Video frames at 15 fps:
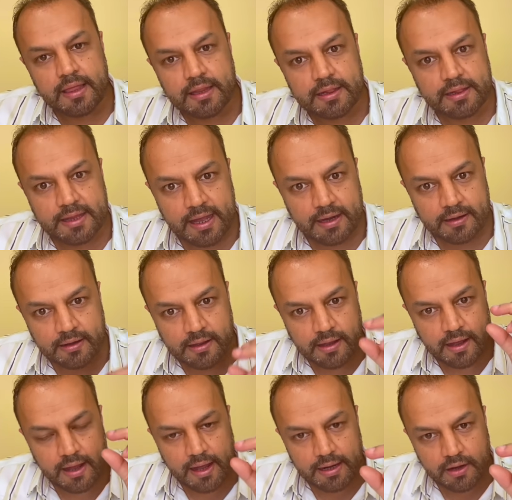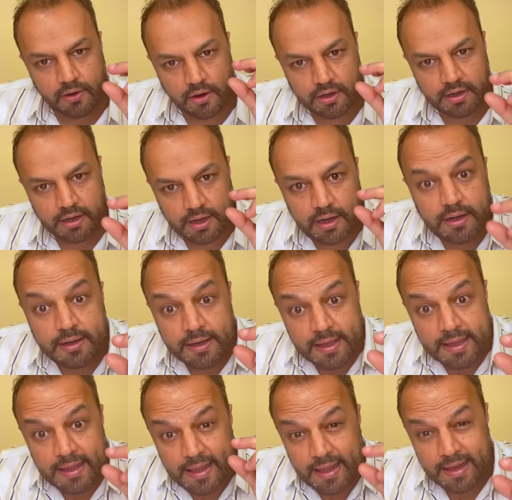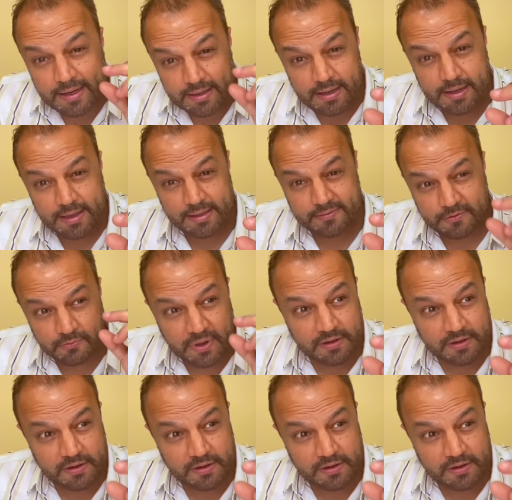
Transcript: then a day at least,